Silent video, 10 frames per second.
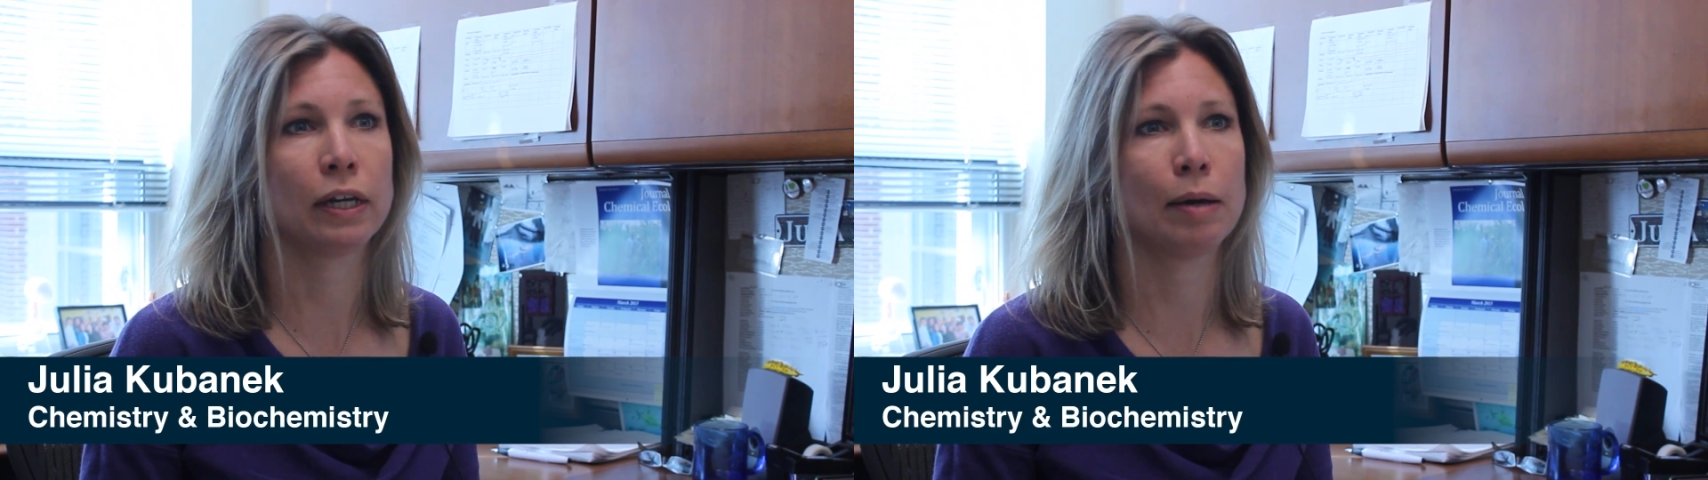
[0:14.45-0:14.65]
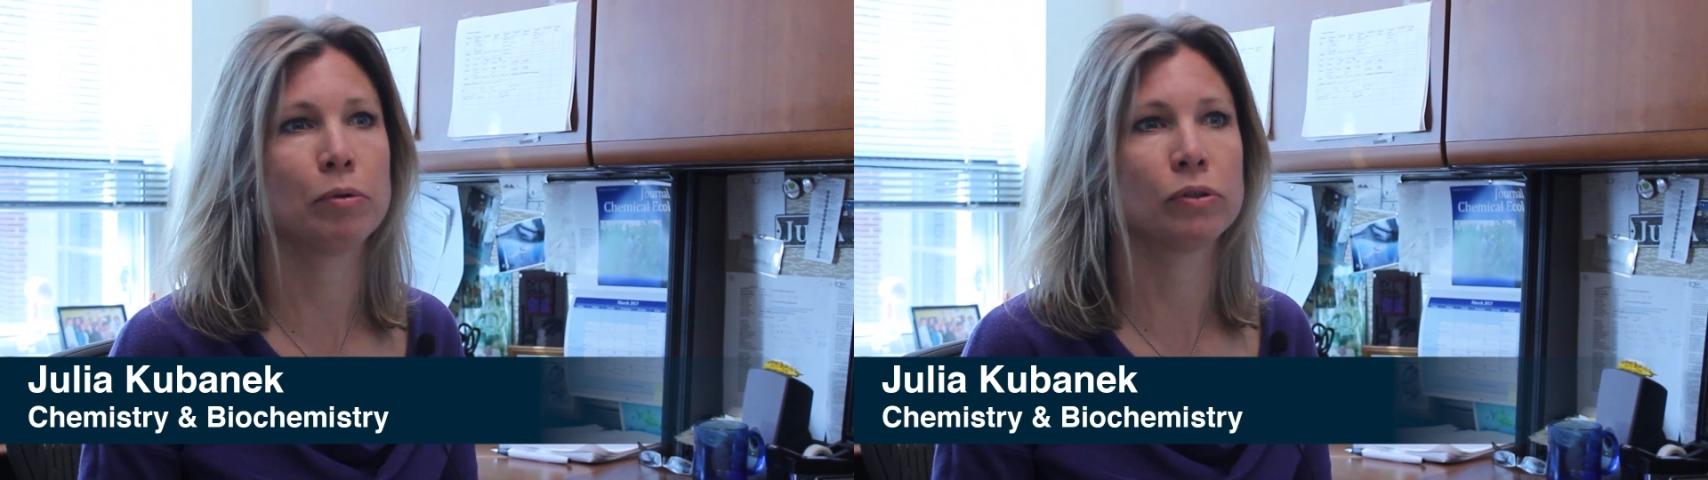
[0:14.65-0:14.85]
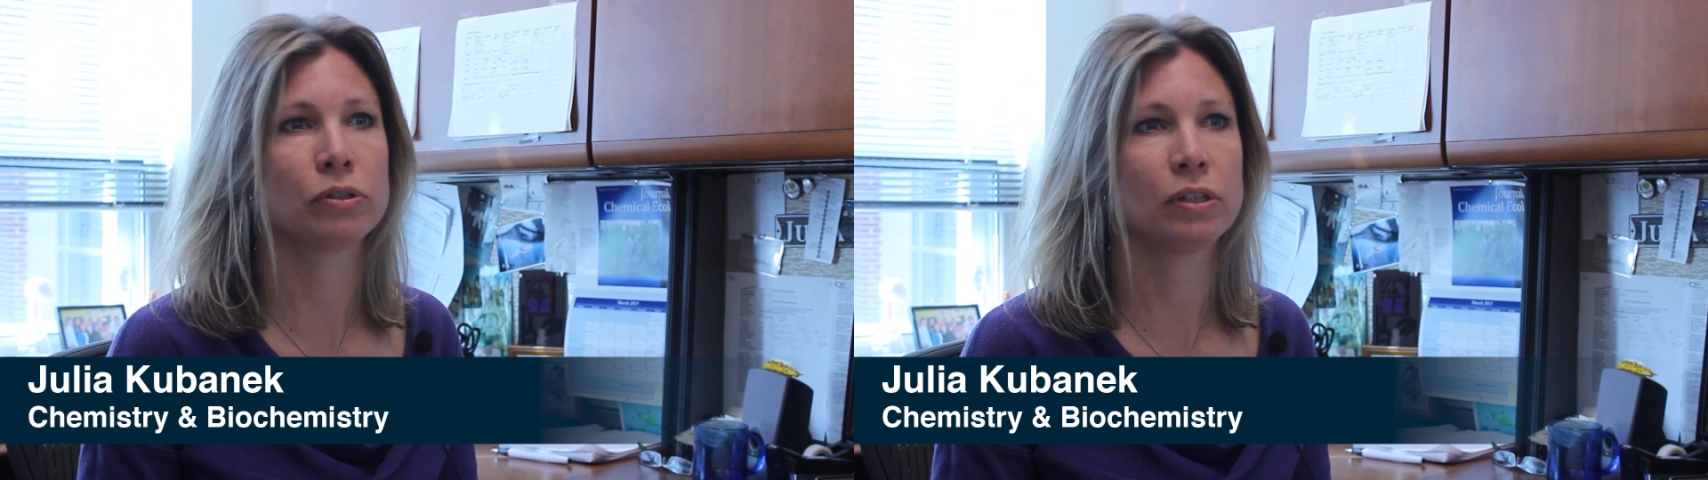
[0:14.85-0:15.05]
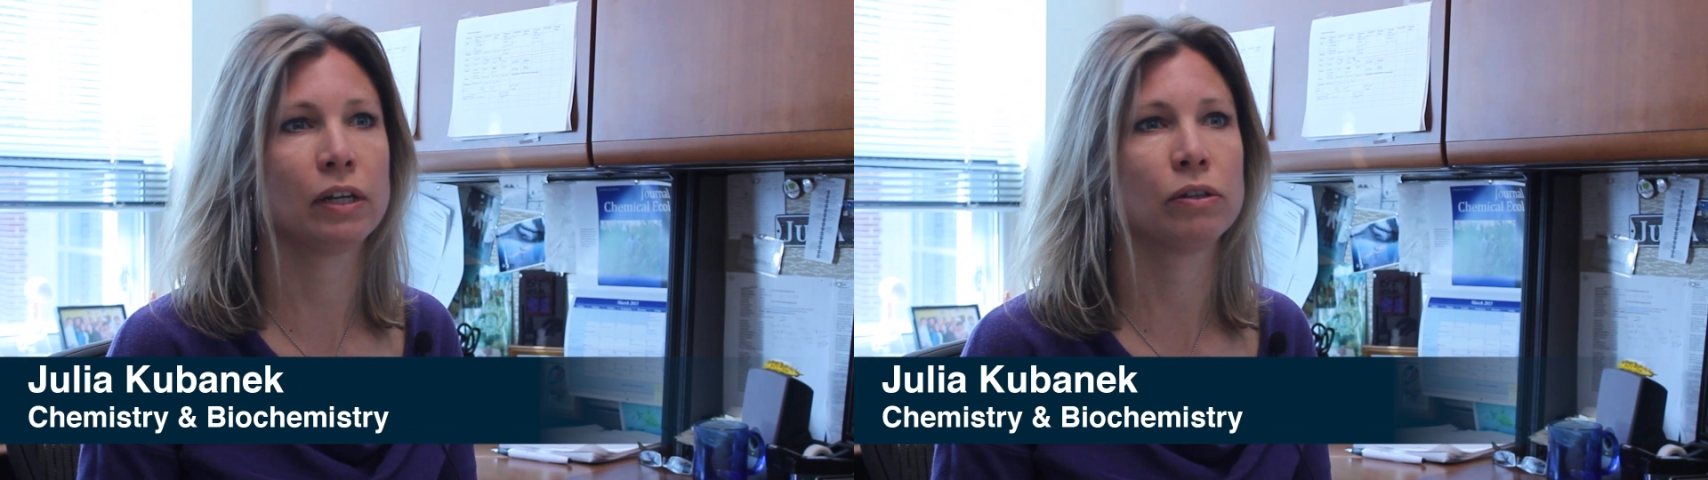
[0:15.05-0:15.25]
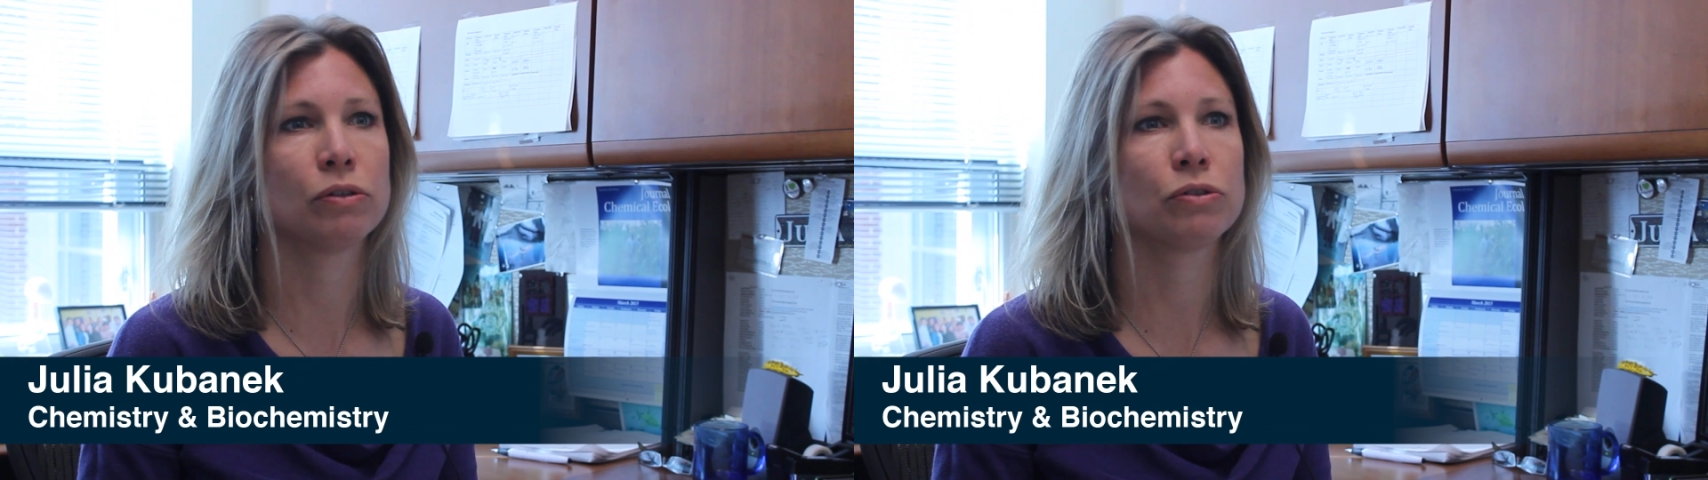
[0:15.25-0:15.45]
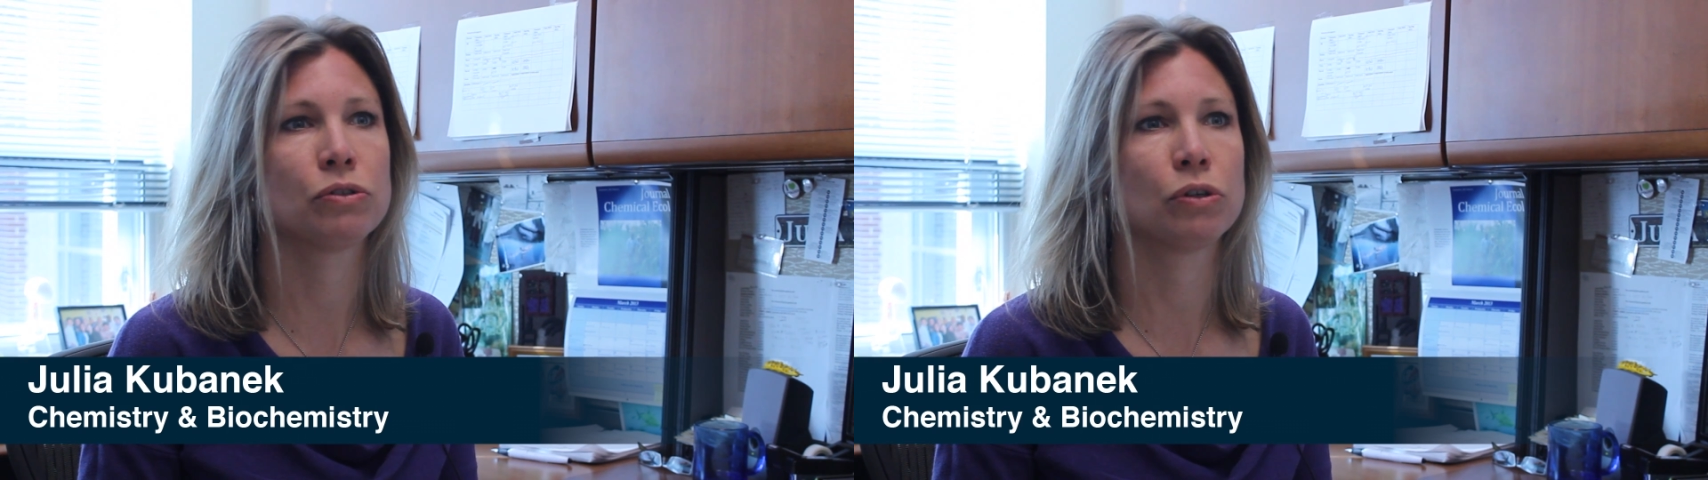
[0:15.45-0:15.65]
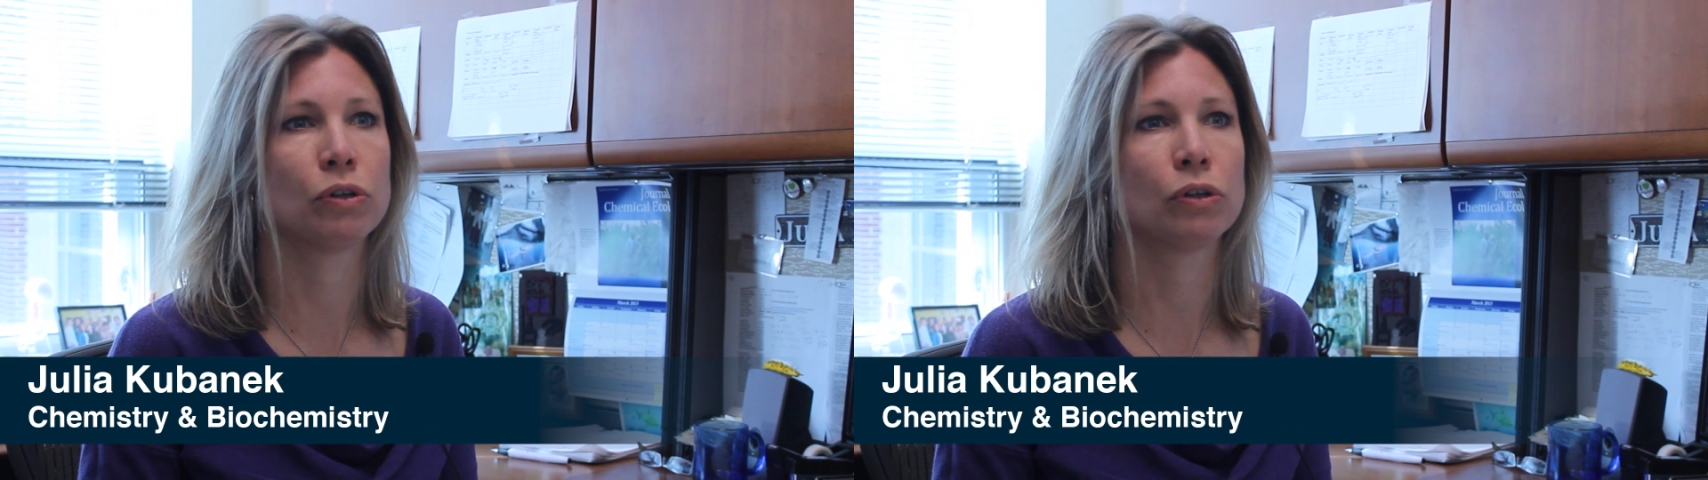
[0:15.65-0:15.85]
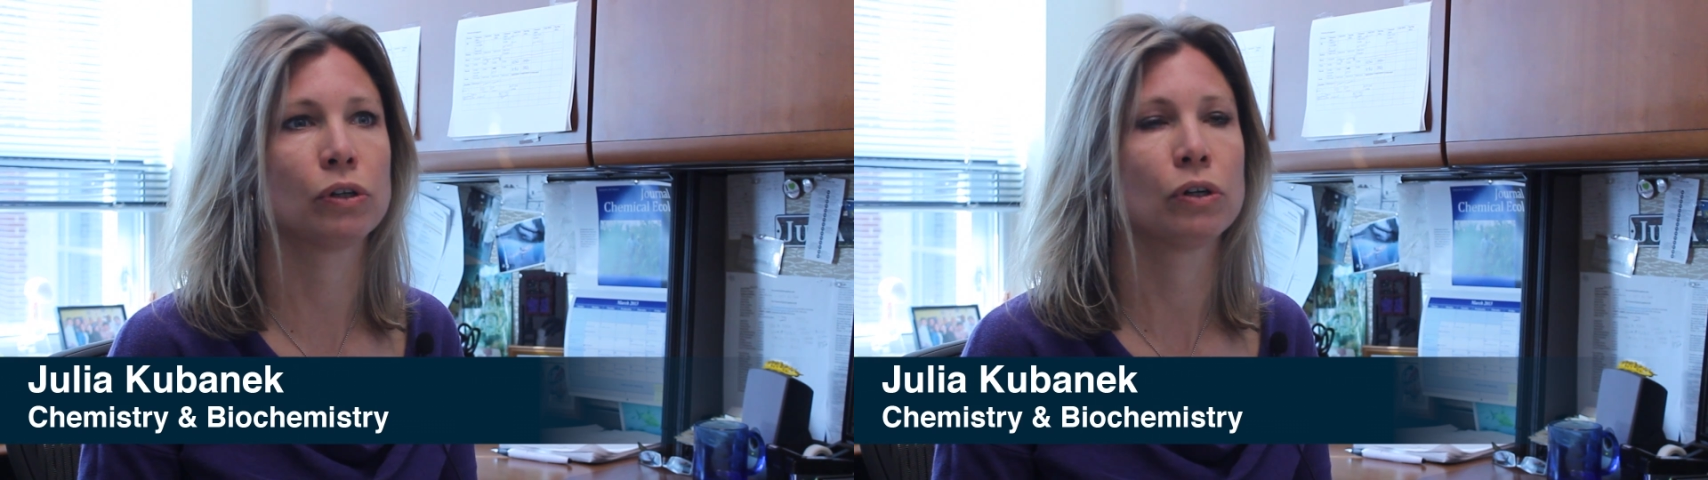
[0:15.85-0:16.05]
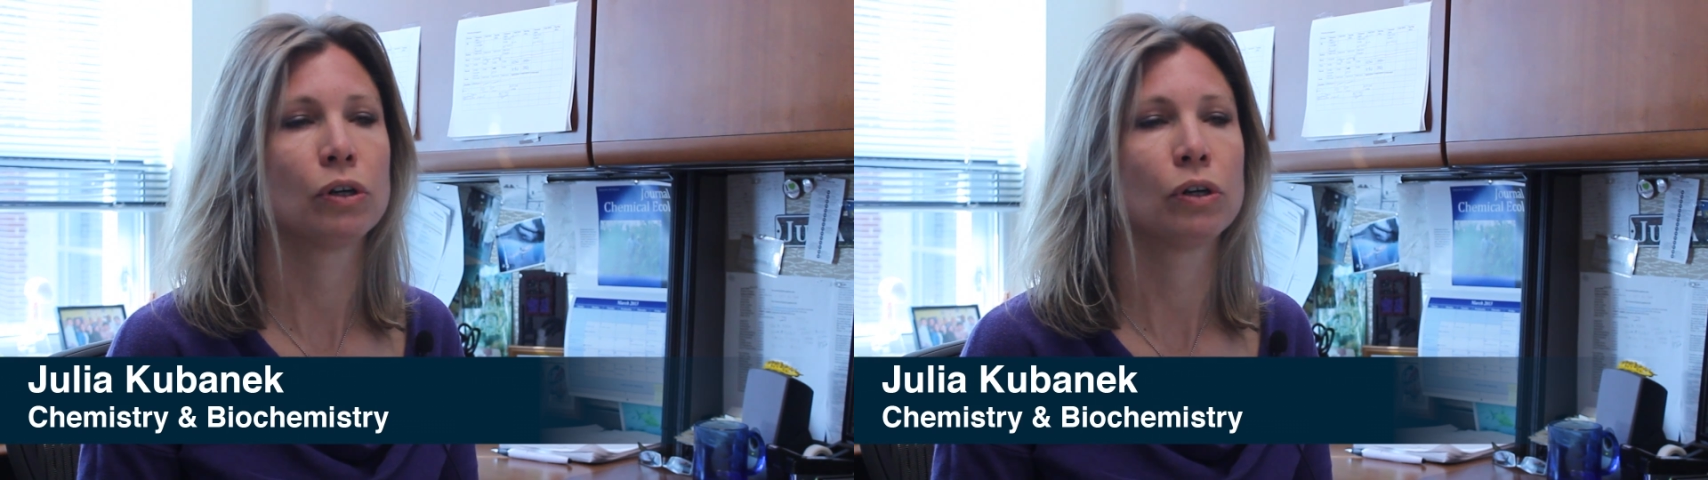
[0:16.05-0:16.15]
chemical signals to